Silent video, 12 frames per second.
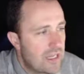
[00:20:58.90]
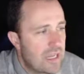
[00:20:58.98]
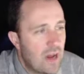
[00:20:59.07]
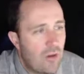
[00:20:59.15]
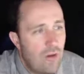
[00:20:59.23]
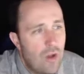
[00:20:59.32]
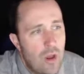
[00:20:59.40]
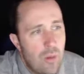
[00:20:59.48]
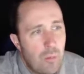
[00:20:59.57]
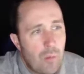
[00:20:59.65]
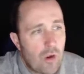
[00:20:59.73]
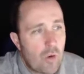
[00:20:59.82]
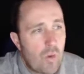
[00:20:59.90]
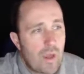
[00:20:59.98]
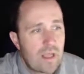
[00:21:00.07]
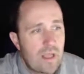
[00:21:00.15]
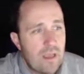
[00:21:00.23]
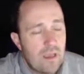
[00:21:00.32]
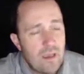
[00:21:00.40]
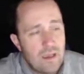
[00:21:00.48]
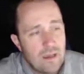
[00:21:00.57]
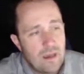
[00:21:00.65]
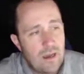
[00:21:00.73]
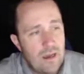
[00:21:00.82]
it down more quickly
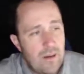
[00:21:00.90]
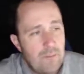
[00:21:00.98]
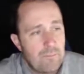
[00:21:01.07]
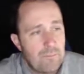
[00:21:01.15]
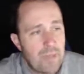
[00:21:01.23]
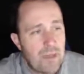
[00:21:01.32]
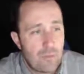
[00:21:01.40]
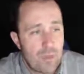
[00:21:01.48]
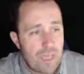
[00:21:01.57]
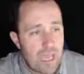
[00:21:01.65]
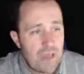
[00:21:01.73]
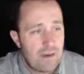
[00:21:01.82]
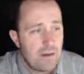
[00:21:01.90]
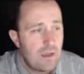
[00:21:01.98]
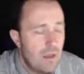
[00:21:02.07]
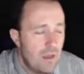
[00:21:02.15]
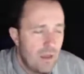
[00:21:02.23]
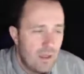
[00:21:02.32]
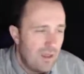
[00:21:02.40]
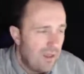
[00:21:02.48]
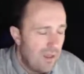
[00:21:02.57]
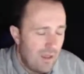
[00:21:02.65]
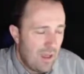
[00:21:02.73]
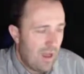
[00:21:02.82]
um, if we can.
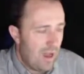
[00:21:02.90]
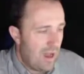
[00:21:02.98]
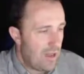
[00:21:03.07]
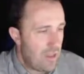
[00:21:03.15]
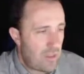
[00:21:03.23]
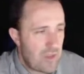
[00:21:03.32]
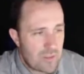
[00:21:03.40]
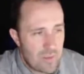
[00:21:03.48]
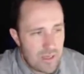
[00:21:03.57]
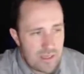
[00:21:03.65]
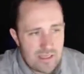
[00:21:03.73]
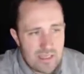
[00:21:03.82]
Other things we can